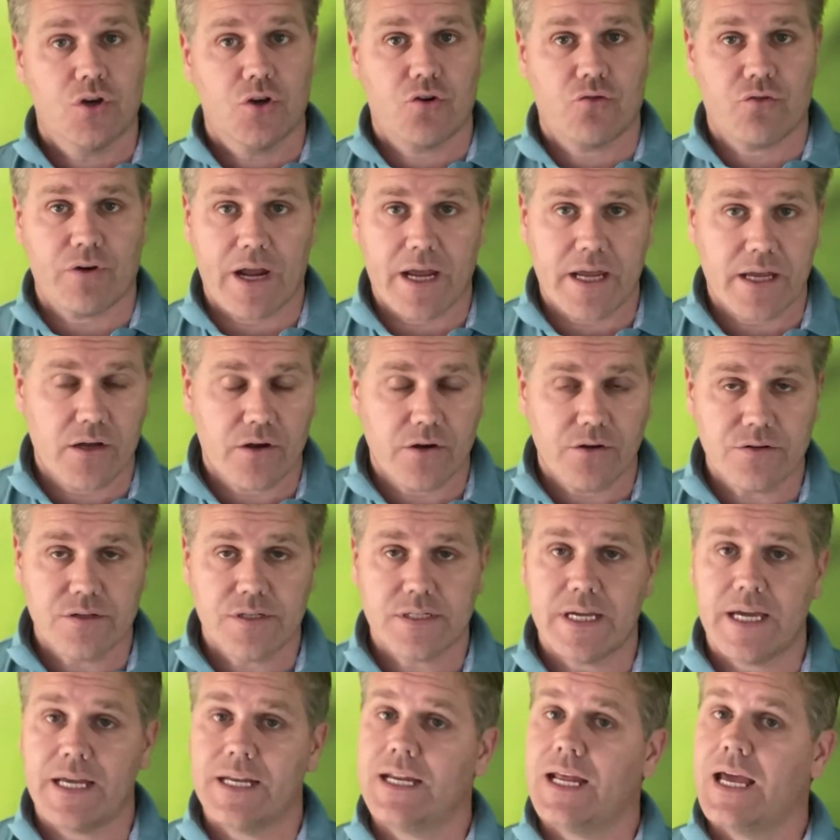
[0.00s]
create
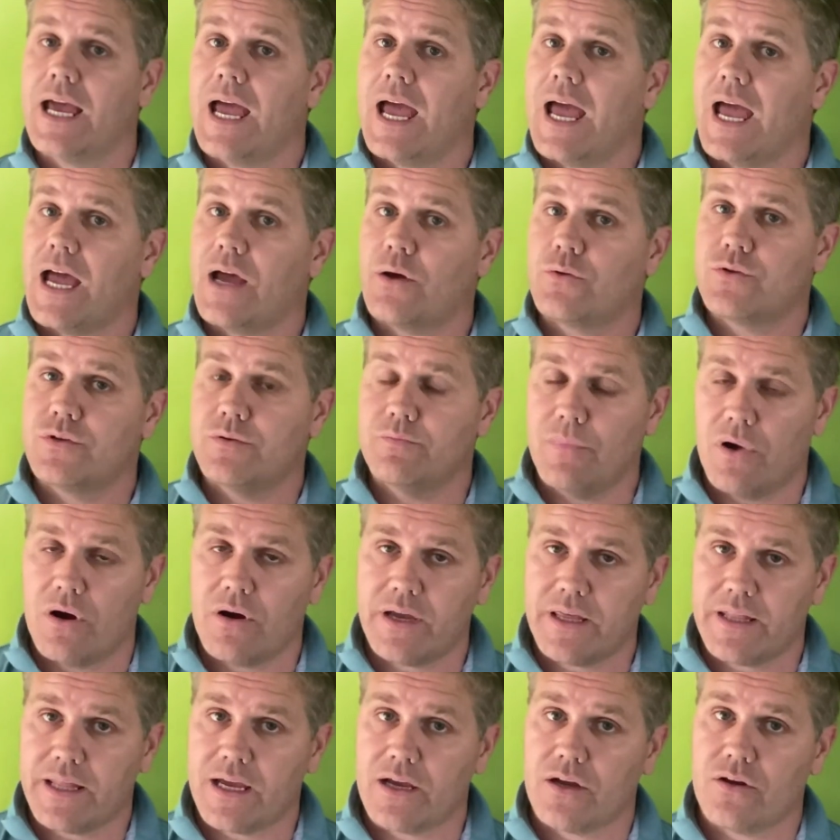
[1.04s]
content, how to
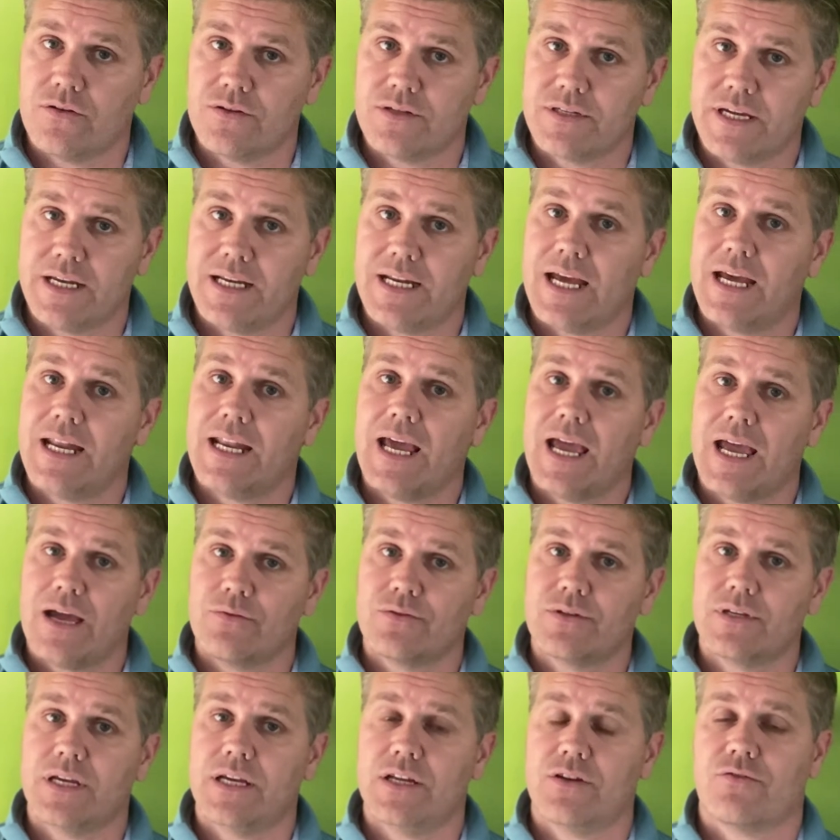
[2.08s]
market that content and
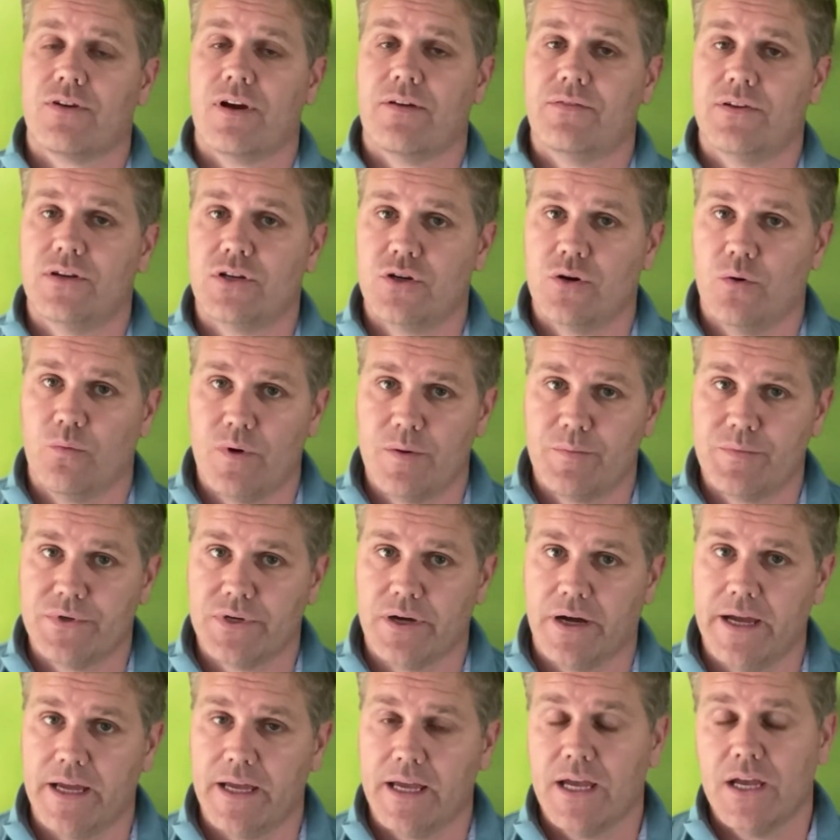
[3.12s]
how to get traffic to your
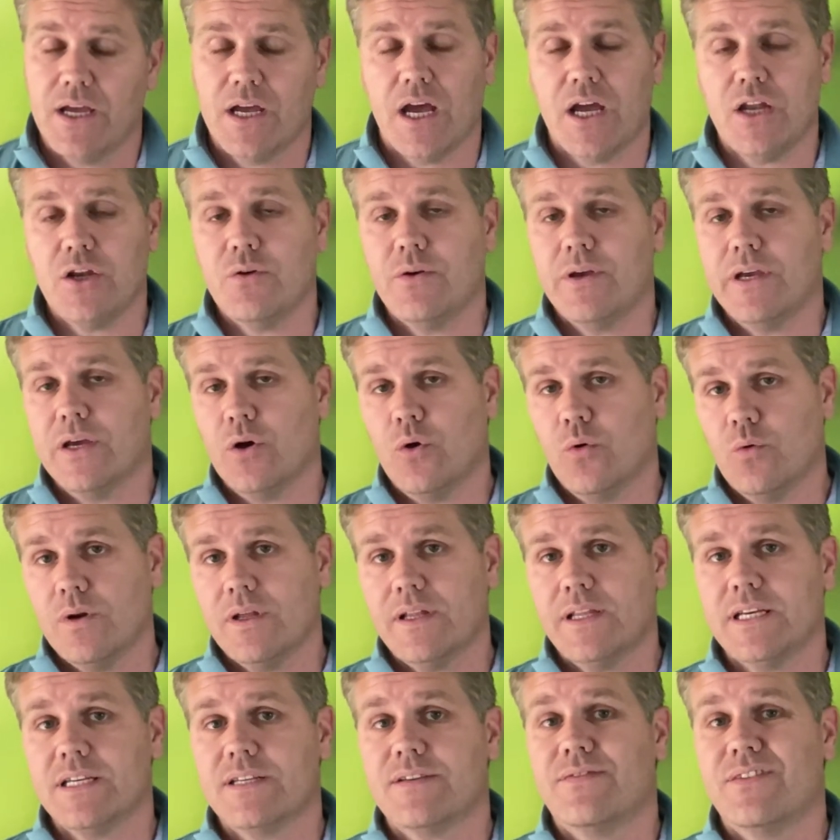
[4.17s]
website. And you get all
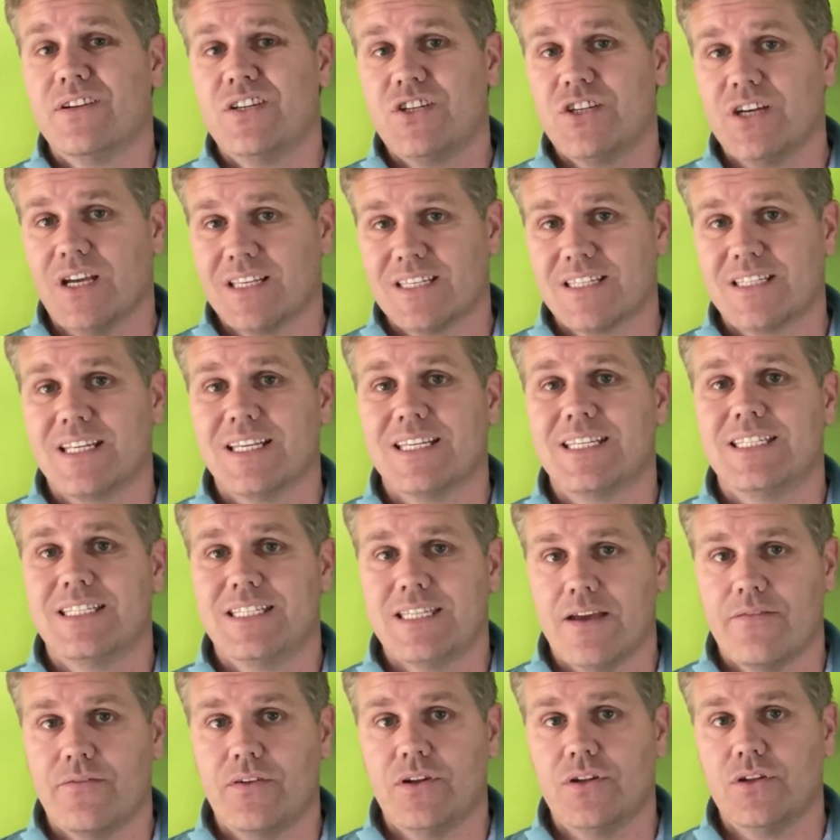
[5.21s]
of this for just
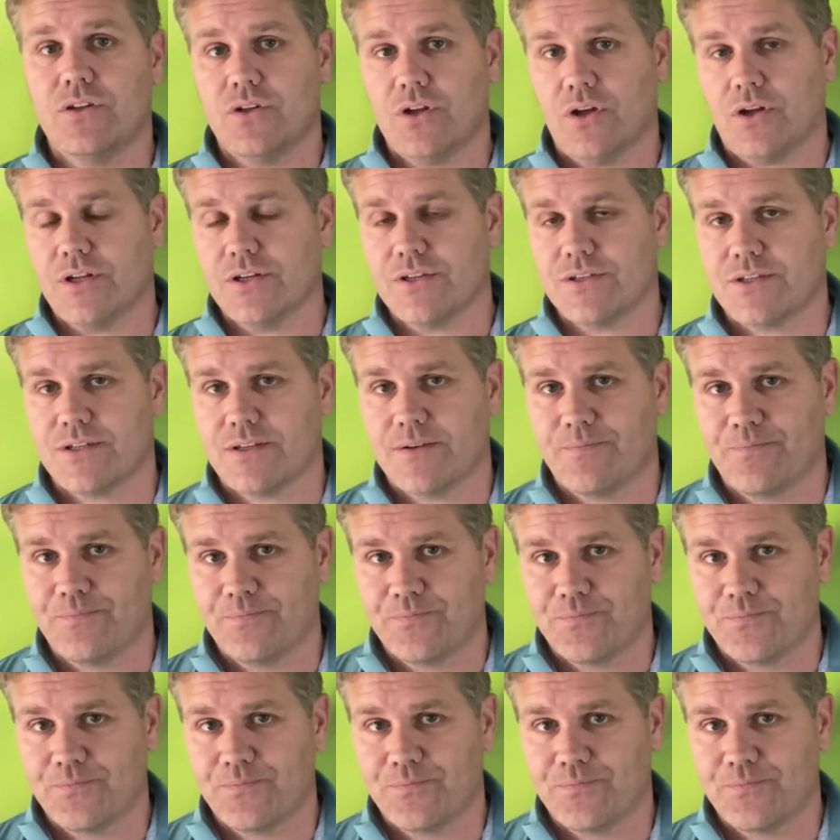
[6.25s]
$7.